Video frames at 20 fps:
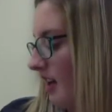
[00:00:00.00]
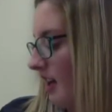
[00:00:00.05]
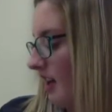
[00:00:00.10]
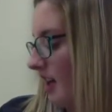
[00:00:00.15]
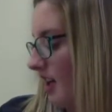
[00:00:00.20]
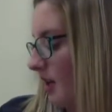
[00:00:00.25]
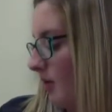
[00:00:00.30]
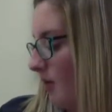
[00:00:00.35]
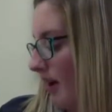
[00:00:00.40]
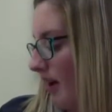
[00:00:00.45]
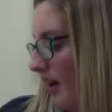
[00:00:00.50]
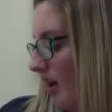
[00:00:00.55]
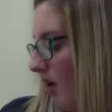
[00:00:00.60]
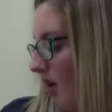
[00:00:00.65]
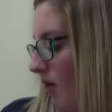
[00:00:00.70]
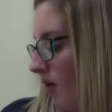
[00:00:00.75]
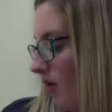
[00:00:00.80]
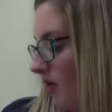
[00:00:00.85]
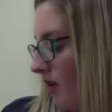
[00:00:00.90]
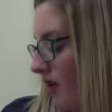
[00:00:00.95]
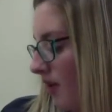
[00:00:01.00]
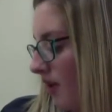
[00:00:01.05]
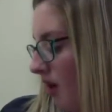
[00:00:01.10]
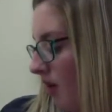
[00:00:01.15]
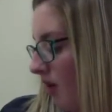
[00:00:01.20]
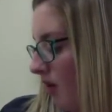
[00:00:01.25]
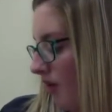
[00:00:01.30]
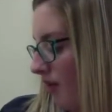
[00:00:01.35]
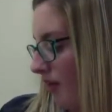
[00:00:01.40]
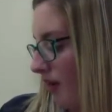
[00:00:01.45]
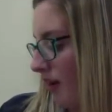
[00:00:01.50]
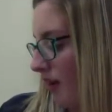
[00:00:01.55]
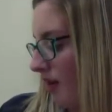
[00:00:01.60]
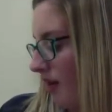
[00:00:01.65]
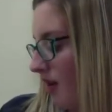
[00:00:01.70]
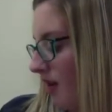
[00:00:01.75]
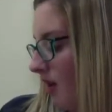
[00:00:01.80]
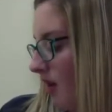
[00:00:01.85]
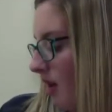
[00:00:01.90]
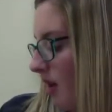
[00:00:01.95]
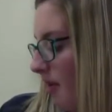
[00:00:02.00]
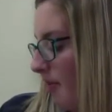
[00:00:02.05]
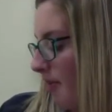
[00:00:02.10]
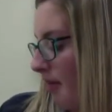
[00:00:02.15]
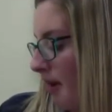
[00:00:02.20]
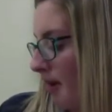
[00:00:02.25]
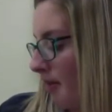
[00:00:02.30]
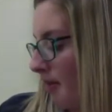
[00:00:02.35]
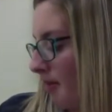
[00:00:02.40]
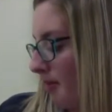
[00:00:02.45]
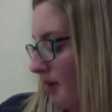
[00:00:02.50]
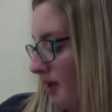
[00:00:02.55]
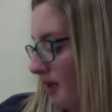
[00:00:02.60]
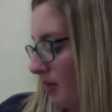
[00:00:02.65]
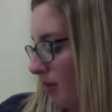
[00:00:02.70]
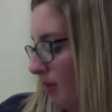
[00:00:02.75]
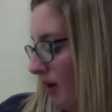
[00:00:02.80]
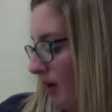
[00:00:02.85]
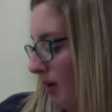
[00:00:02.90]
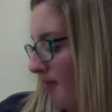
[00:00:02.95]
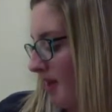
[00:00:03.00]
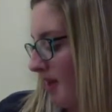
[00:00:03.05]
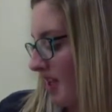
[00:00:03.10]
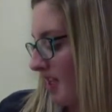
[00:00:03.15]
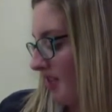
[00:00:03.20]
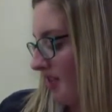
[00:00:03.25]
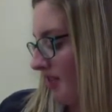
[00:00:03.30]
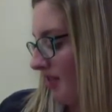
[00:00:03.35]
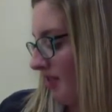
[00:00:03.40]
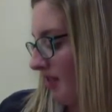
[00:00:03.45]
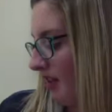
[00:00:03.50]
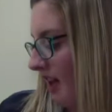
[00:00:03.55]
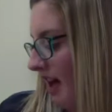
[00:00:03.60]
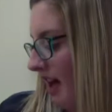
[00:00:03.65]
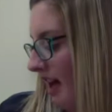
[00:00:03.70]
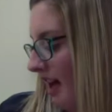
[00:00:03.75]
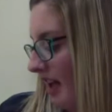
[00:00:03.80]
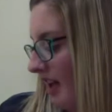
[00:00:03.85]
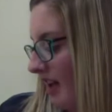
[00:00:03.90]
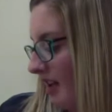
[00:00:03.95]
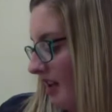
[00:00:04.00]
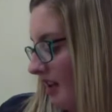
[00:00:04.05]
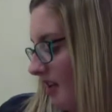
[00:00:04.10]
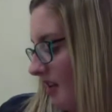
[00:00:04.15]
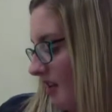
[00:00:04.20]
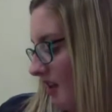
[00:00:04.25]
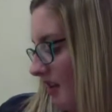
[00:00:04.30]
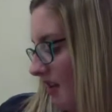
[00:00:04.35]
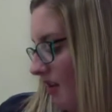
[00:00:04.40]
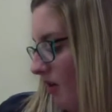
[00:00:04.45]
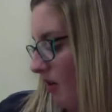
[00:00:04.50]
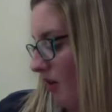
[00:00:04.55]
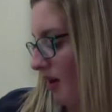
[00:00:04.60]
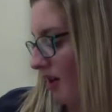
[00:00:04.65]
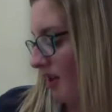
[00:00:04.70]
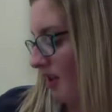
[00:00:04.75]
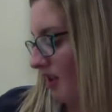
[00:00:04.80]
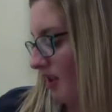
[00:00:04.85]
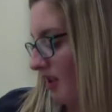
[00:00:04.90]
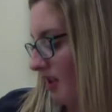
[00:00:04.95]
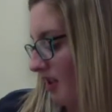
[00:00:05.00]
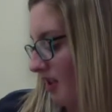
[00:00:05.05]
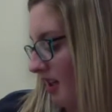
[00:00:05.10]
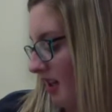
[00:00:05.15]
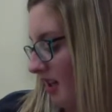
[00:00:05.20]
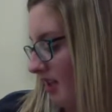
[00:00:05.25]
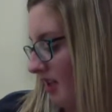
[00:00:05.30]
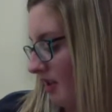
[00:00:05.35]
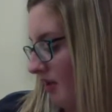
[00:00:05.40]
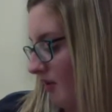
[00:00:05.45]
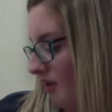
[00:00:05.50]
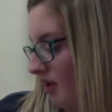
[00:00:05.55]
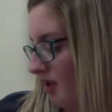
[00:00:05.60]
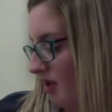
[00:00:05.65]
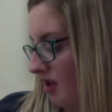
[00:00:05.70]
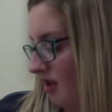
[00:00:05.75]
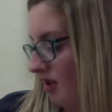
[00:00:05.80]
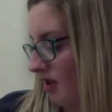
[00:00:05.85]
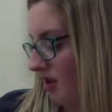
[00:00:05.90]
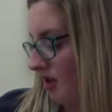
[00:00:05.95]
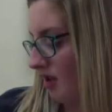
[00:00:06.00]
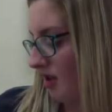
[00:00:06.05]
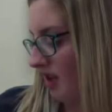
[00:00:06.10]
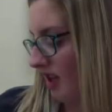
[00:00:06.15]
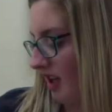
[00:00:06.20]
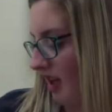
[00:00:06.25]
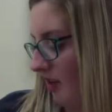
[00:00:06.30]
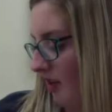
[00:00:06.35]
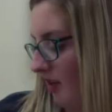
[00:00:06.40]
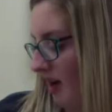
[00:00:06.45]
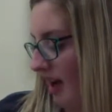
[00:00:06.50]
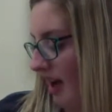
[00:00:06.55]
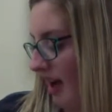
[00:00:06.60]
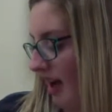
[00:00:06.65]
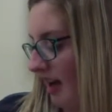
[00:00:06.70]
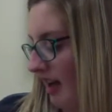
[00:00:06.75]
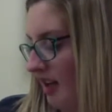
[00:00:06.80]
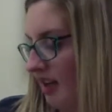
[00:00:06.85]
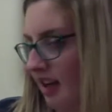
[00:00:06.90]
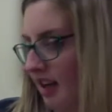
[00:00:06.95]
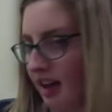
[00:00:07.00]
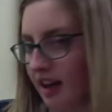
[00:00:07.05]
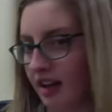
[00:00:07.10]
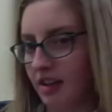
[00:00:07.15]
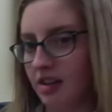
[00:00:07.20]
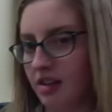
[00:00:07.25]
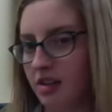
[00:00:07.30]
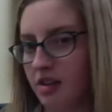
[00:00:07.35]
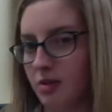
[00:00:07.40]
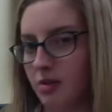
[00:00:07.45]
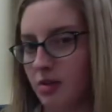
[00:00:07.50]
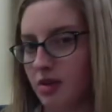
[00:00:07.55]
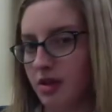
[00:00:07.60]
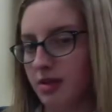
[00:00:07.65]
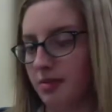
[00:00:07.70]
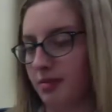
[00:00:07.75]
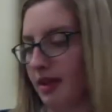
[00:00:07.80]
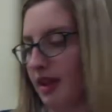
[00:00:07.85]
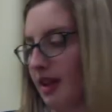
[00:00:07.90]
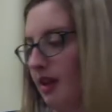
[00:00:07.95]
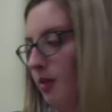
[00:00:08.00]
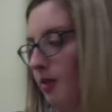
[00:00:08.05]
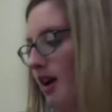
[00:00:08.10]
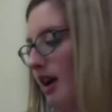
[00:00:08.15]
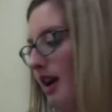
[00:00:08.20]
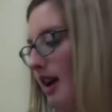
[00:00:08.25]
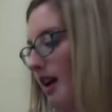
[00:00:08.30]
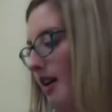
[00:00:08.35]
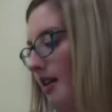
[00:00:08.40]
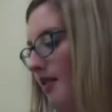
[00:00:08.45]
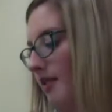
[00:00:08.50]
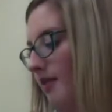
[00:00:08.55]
He read it over and over. Bumblebees weren't made to fly, according to studies and research, and it went on to explain why.